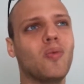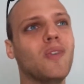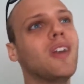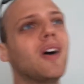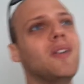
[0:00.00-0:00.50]

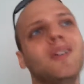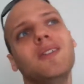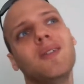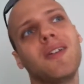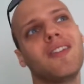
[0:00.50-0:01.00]
you know,
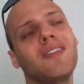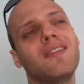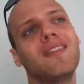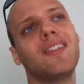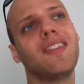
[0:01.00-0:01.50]
you
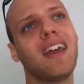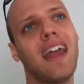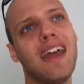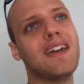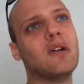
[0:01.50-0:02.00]
can
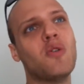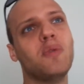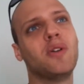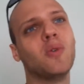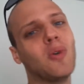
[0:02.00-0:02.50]
say, hey, it
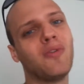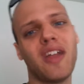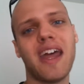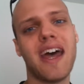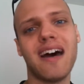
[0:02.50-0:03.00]
would be cool if
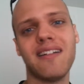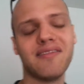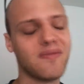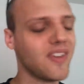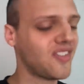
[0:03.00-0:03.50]
they
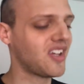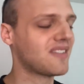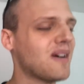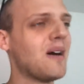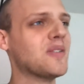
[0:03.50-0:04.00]
have this
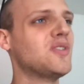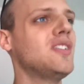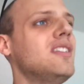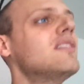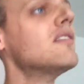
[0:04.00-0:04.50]

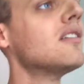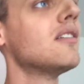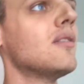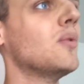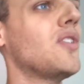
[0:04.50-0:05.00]
technology
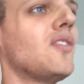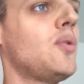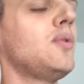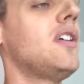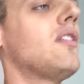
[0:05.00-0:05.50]
within
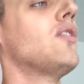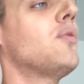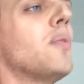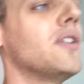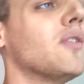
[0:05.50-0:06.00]
2
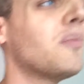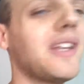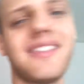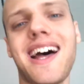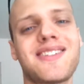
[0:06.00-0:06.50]
years, but don't
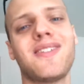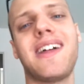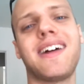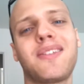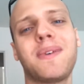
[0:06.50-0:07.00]
be attached to
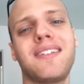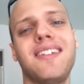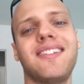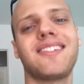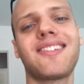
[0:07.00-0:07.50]
that
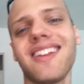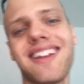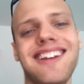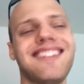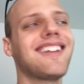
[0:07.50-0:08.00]
expectation. It's just
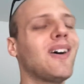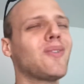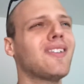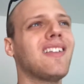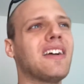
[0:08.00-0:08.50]
like anything
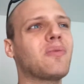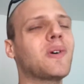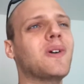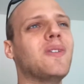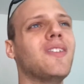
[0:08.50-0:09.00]
else in life.
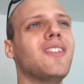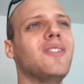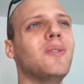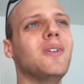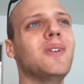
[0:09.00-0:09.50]
What good does
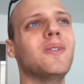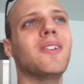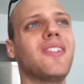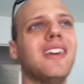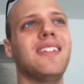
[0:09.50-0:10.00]
it do to you
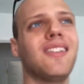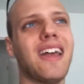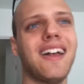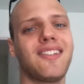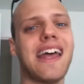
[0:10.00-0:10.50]
to say this
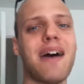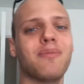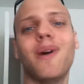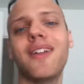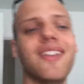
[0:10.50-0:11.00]
has to
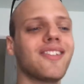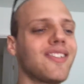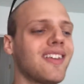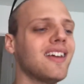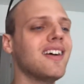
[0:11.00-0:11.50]
happen by
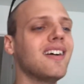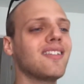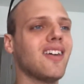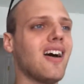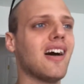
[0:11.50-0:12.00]
this
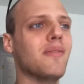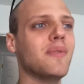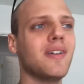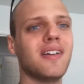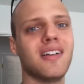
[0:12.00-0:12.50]

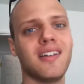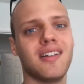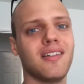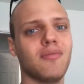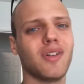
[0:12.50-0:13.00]
time?
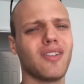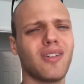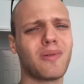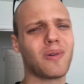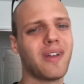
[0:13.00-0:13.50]

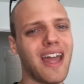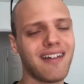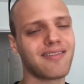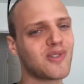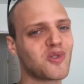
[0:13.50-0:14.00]
Because really
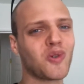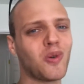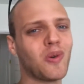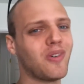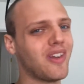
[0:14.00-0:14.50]
have
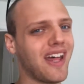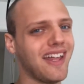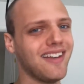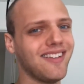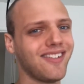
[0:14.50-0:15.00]
control over
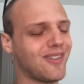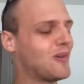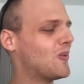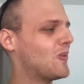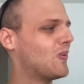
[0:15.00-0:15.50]
that.
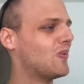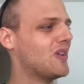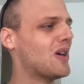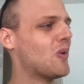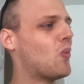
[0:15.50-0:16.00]
So,
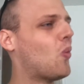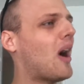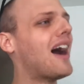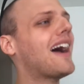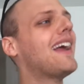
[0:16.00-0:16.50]
you know,
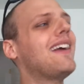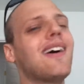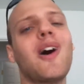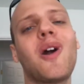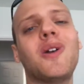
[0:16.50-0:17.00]

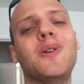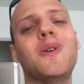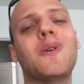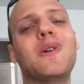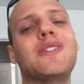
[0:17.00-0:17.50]
why are you
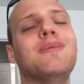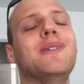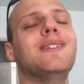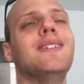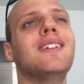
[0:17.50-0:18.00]
going to
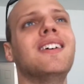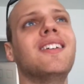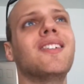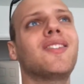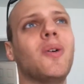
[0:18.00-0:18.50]
be
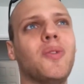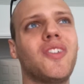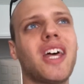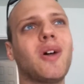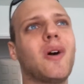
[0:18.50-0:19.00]
so
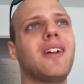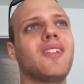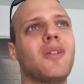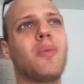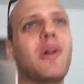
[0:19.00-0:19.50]
set on
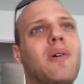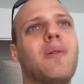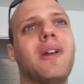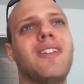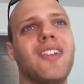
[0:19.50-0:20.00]
it to the point
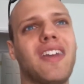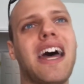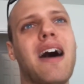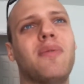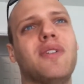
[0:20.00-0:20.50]
where when it doesn't
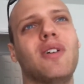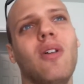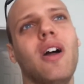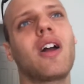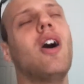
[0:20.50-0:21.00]
happen, you're
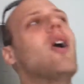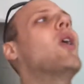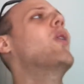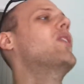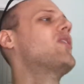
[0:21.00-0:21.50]
like,
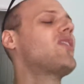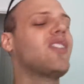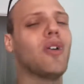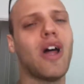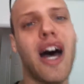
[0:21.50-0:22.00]
oh, it's
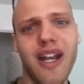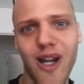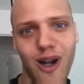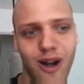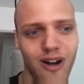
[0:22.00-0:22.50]
still not
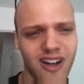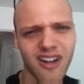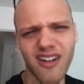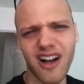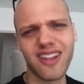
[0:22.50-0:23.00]
here.
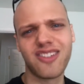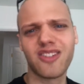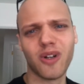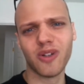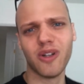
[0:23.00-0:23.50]
I
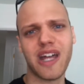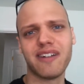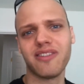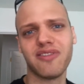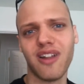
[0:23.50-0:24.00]
still don't
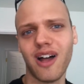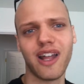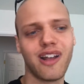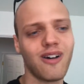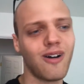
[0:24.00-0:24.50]
have a
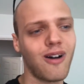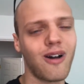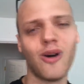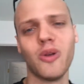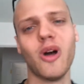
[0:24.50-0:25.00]
flying
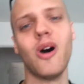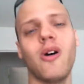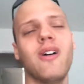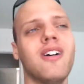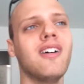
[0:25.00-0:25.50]
car. Oh,
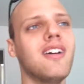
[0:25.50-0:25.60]
no.